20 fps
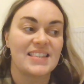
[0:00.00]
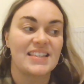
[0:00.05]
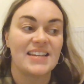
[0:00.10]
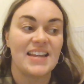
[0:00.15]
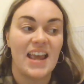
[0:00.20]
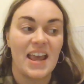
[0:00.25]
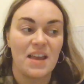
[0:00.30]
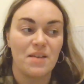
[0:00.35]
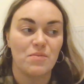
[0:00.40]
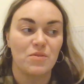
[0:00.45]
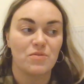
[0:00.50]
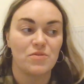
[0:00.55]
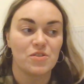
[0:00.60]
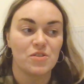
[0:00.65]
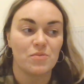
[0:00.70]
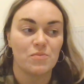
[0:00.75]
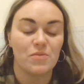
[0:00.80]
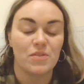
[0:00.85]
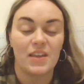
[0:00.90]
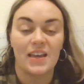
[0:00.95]
the name of
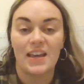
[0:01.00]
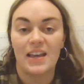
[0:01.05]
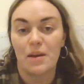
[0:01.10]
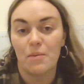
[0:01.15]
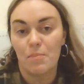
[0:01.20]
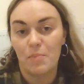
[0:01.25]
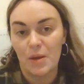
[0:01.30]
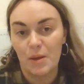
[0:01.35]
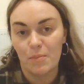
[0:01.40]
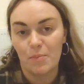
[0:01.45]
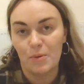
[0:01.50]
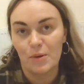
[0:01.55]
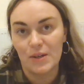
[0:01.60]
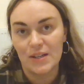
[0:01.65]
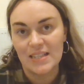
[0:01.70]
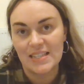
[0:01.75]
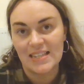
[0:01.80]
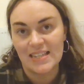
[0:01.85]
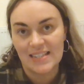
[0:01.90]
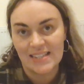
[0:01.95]
something and pinpoints